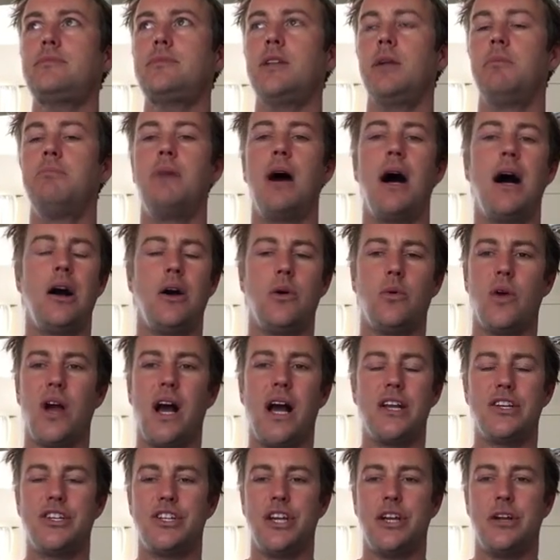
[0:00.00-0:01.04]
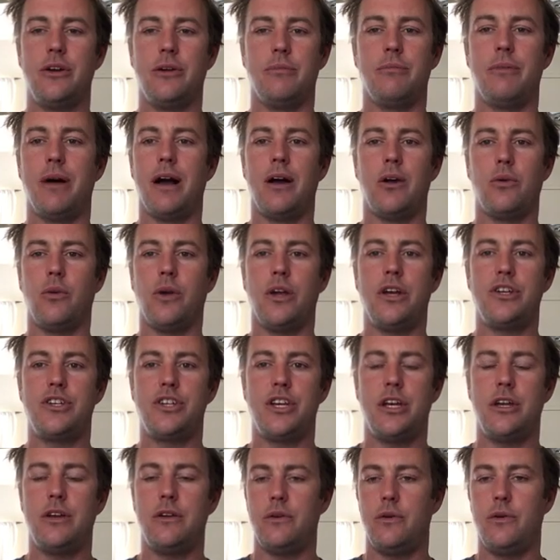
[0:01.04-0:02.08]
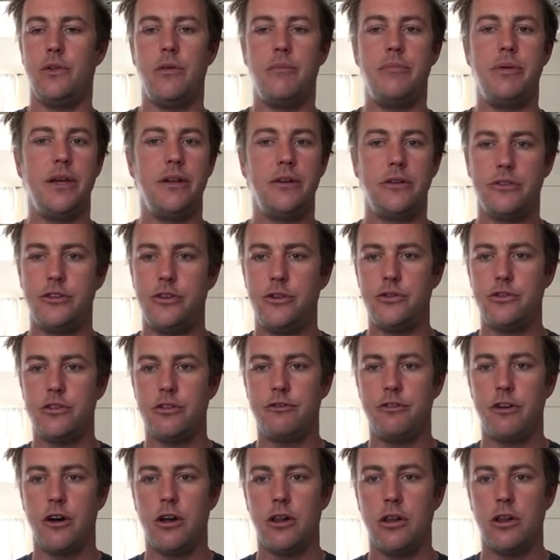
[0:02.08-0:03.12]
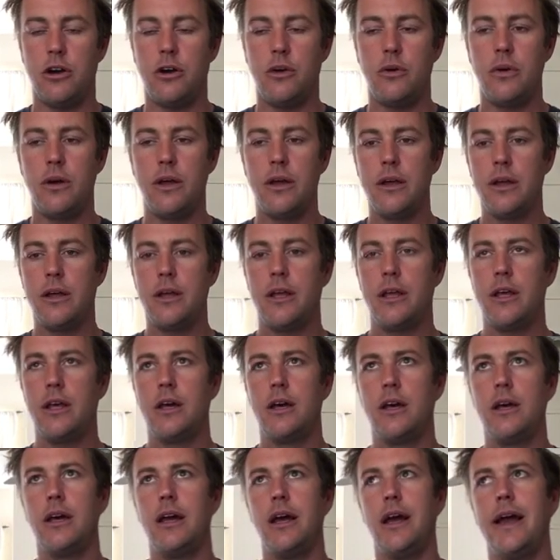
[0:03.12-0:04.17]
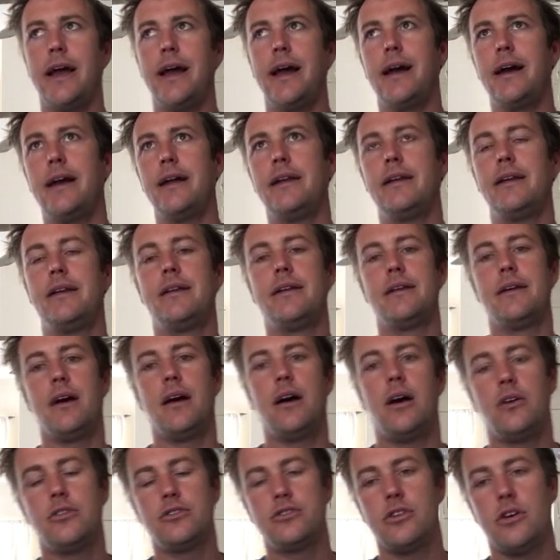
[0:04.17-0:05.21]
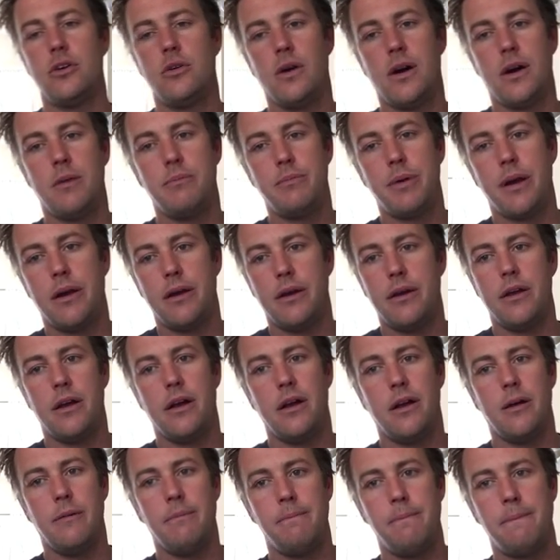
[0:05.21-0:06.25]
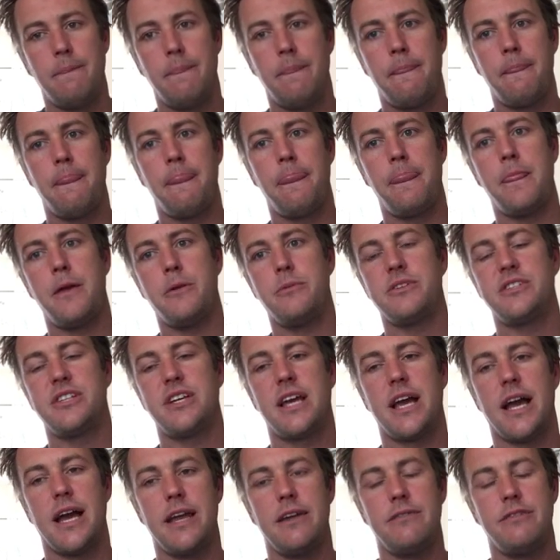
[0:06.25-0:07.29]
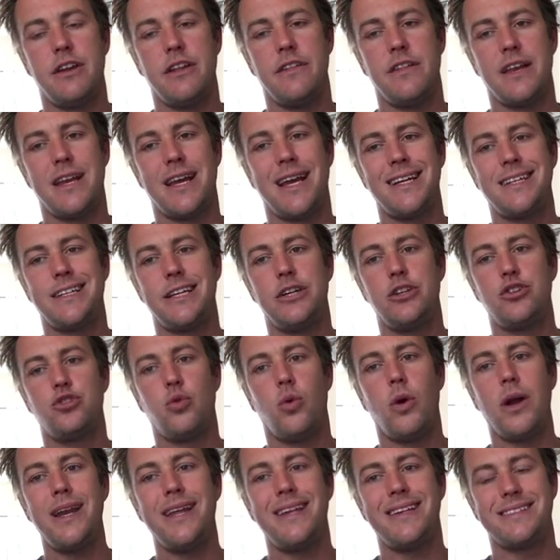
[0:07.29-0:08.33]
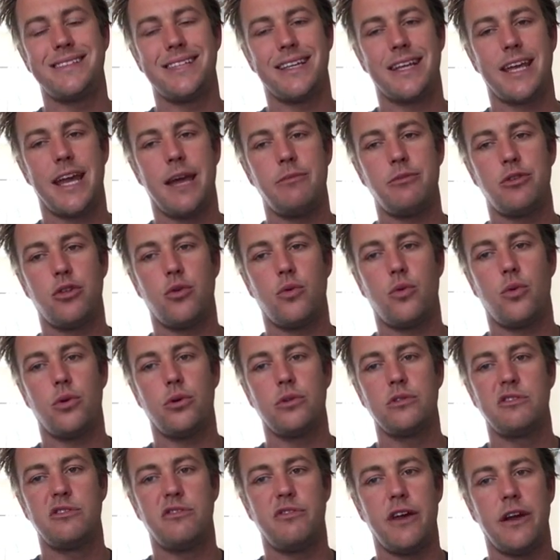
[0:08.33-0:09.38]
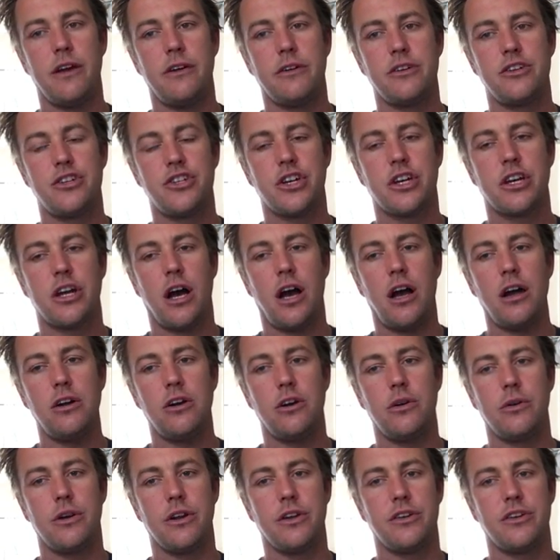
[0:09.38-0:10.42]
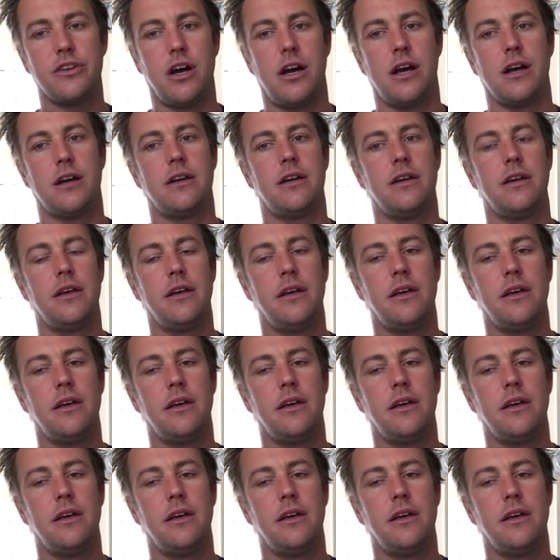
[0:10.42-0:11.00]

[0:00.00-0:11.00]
Maharaji or Maharishi, who the Beatles used to follow. And also, there was a guy even in the 1920s that came to the World's Fair in Chicago to talk.